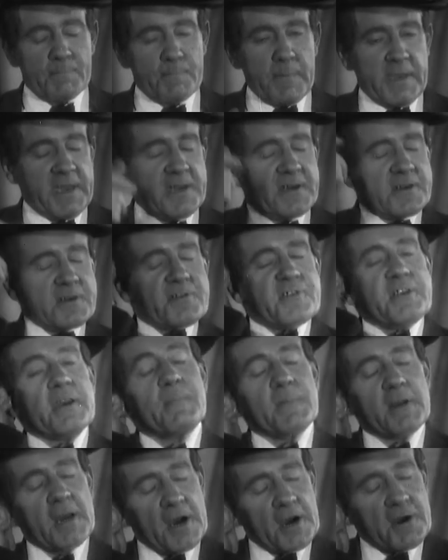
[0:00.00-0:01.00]
Me and
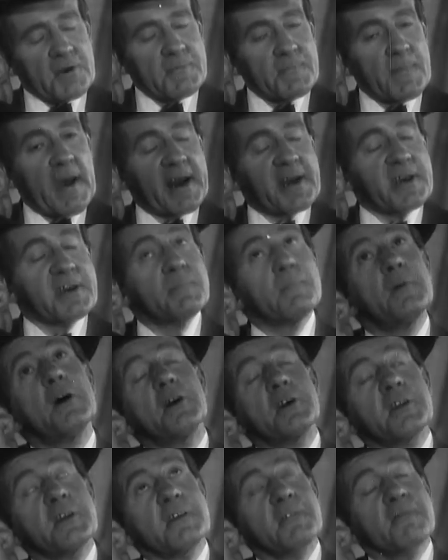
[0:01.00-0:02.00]
Jim Lowe married
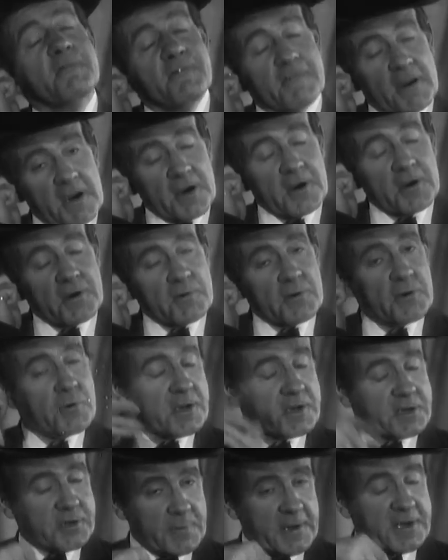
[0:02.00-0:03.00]
Maudie and Flo, who
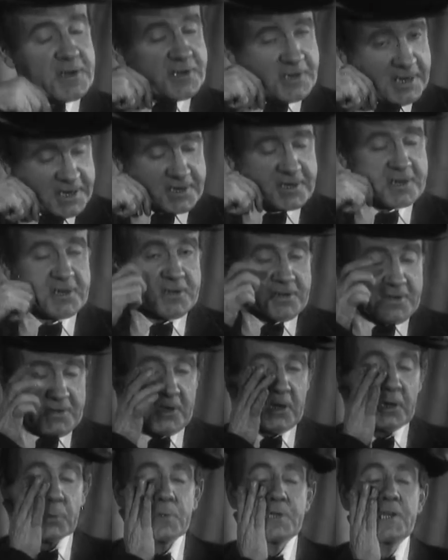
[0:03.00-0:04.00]
were twin sisters
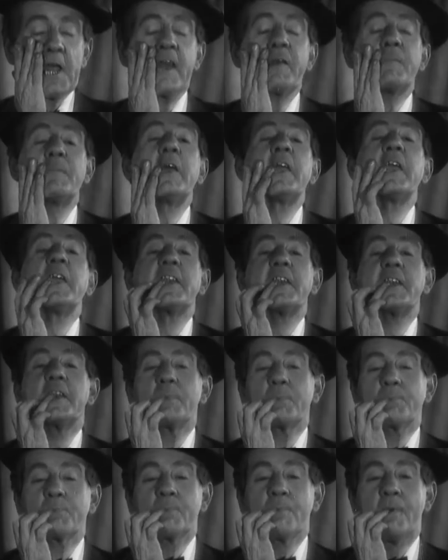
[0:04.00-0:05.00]
and always had been.